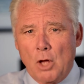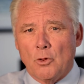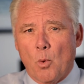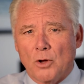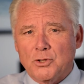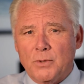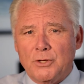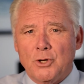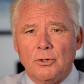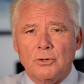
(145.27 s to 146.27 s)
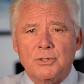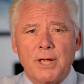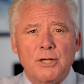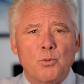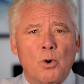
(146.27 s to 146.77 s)
The Wall Street Journal
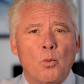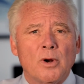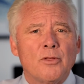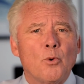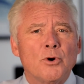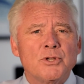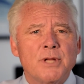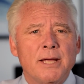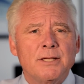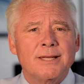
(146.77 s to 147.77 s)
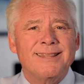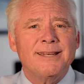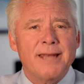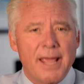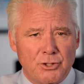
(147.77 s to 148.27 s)
says we're one of the worst states in the
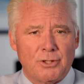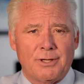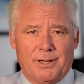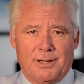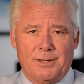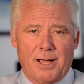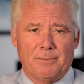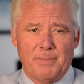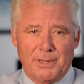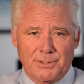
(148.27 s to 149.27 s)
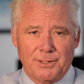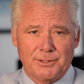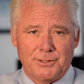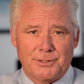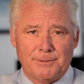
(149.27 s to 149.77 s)
nation to conduct
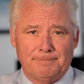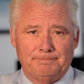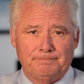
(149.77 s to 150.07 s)
business.